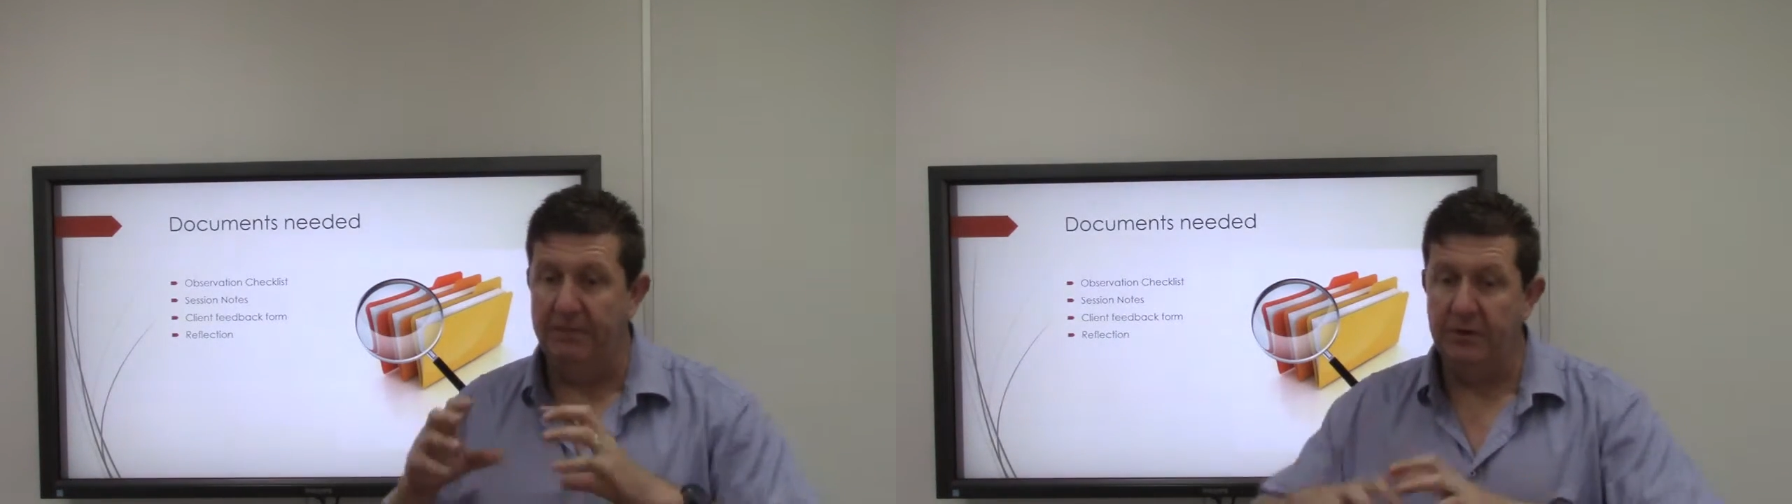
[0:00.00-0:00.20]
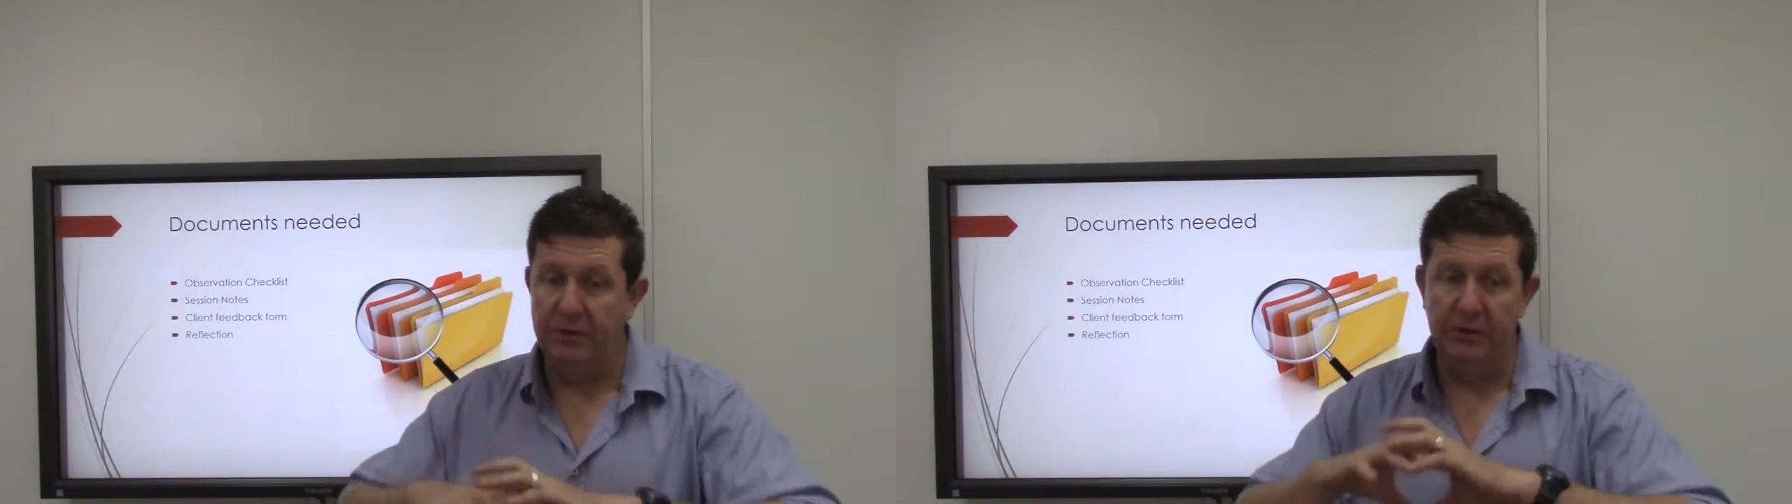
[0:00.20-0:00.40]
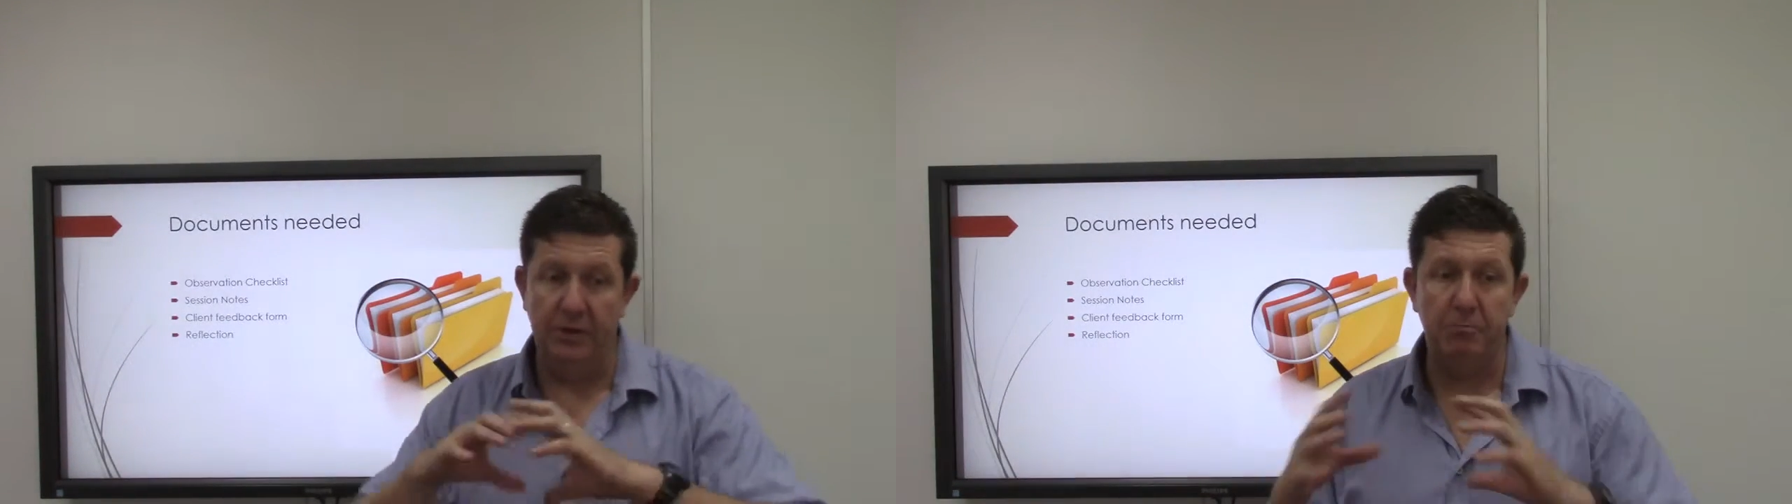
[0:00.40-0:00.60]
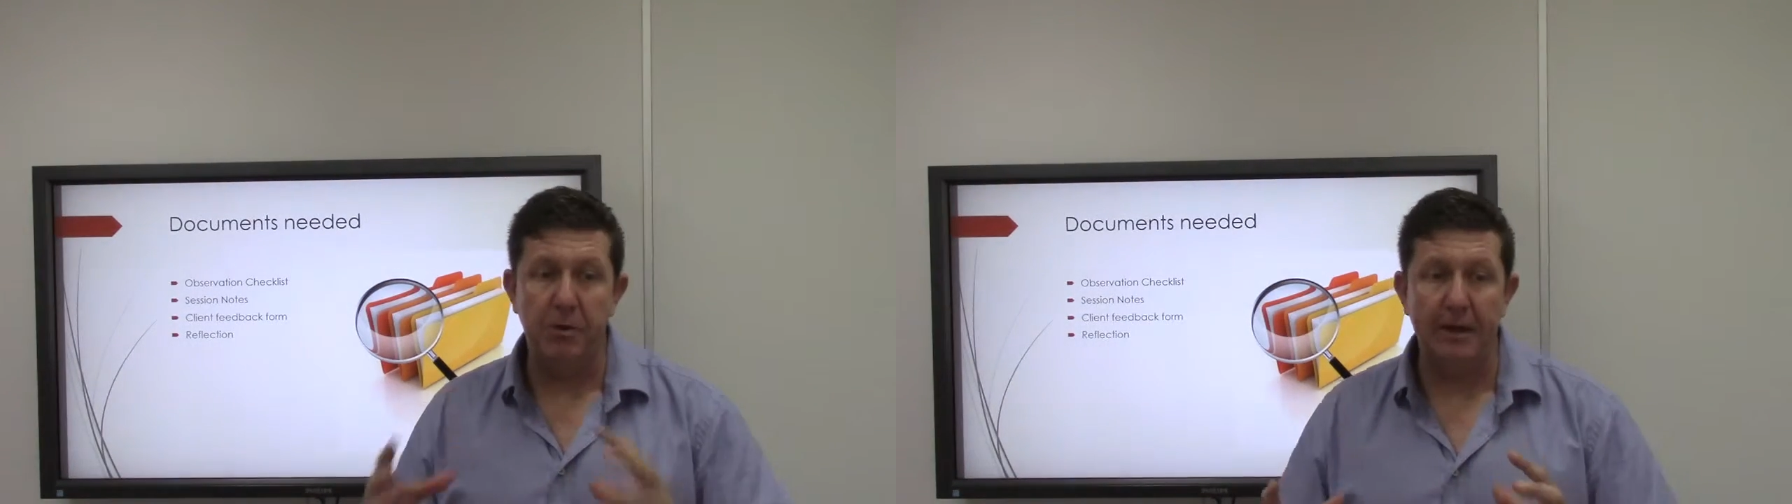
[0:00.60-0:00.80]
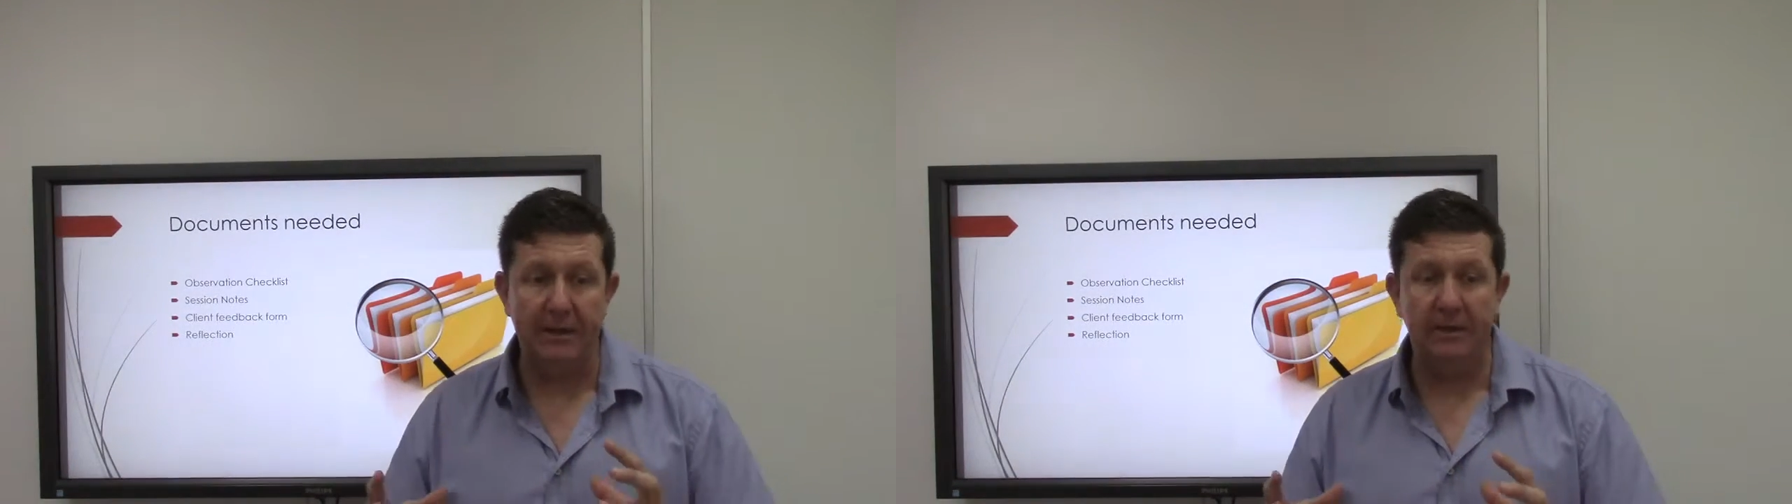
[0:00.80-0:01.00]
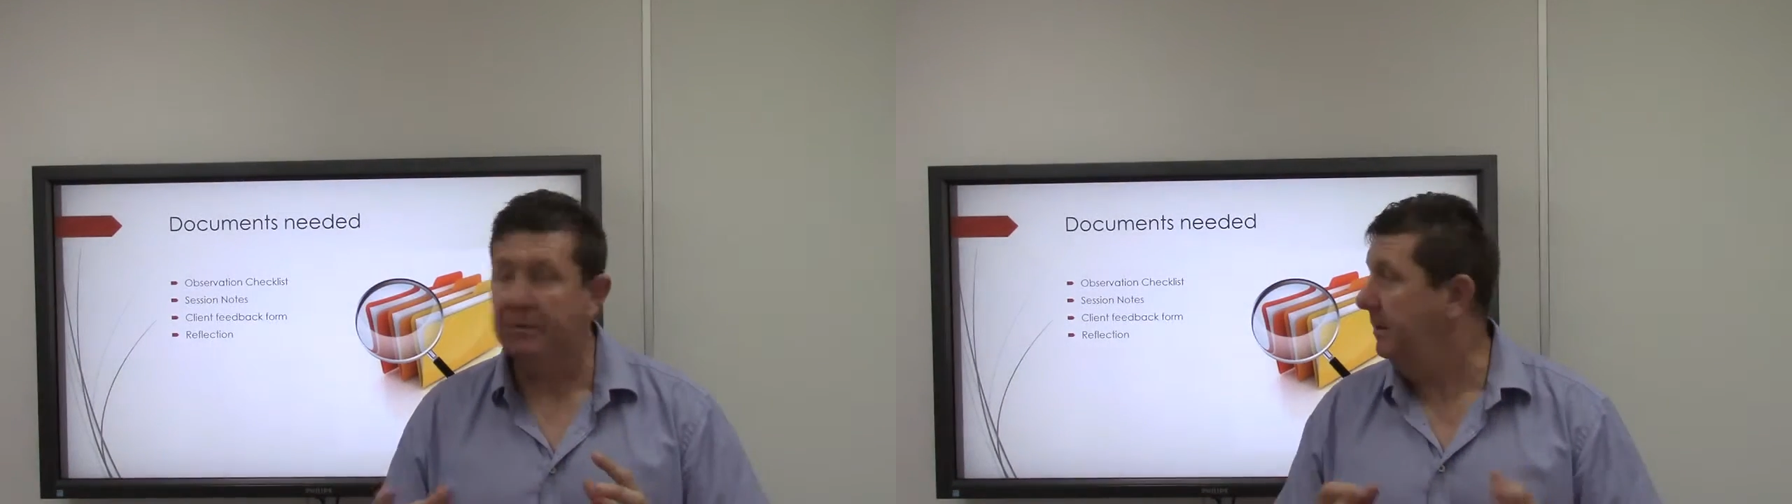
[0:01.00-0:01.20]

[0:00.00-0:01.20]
you to the practical,